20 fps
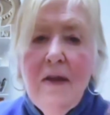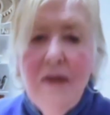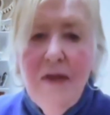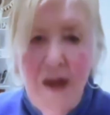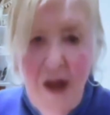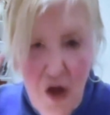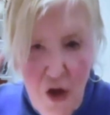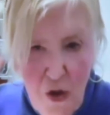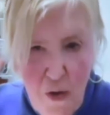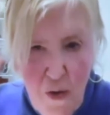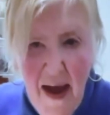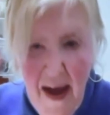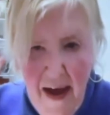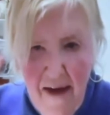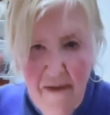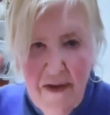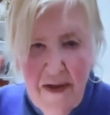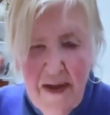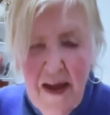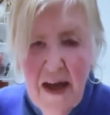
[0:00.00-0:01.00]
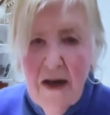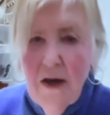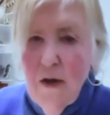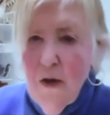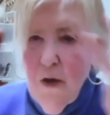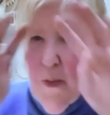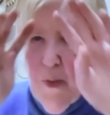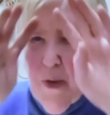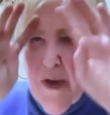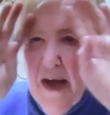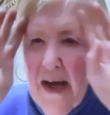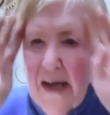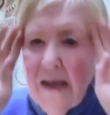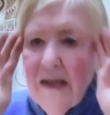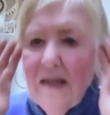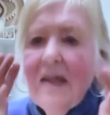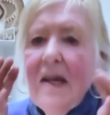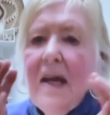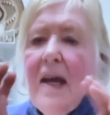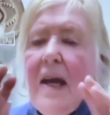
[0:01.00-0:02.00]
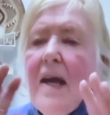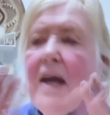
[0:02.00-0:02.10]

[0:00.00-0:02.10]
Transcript: that you have in that other place.